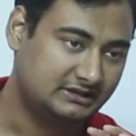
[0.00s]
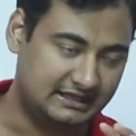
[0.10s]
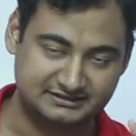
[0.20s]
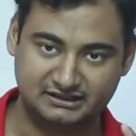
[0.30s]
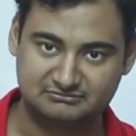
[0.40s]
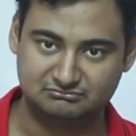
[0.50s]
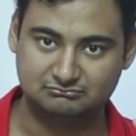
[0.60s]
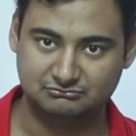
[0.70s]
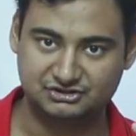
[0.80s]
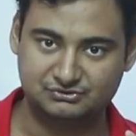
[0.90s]
as in like
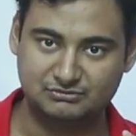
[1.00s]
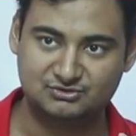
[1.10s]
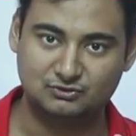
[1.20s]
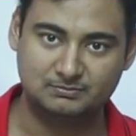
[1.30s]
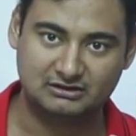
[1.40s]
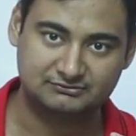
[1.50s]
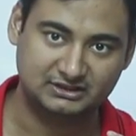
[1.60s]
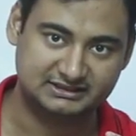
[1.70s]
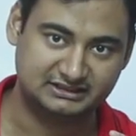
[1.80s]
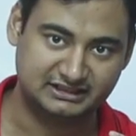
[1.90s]
it's much more
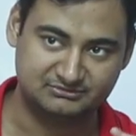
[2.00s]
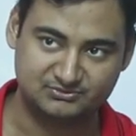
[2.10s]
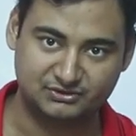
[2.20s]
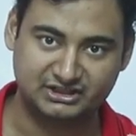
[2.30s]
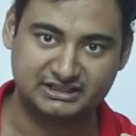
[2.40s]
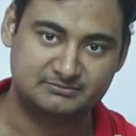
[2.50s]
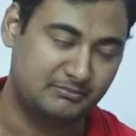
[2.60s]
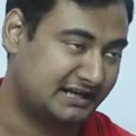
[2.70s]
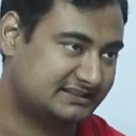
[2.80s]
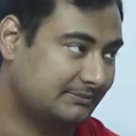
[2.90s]
powerful at that time it's burning at
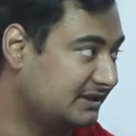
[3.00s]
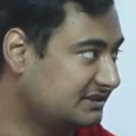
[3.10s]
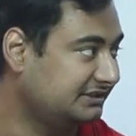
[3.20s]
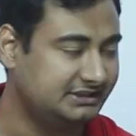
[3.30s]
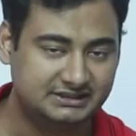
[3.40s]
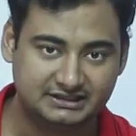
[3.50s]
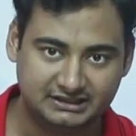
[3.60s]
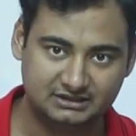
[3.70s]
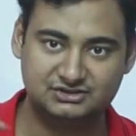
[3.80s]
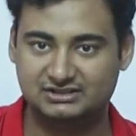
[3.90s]
max capacity
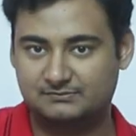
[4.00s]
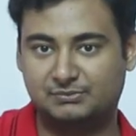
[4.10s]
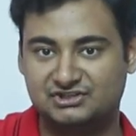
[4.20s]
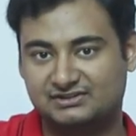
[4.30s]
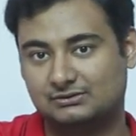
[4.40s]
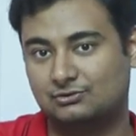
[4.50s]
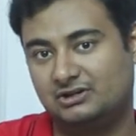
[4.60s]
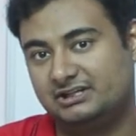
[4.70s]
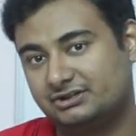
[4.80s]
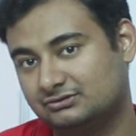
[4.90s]
it just punches a
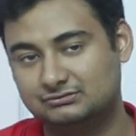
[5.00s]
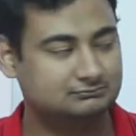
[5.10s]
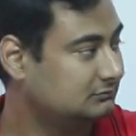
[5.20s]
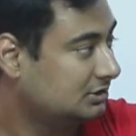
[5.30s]
hole into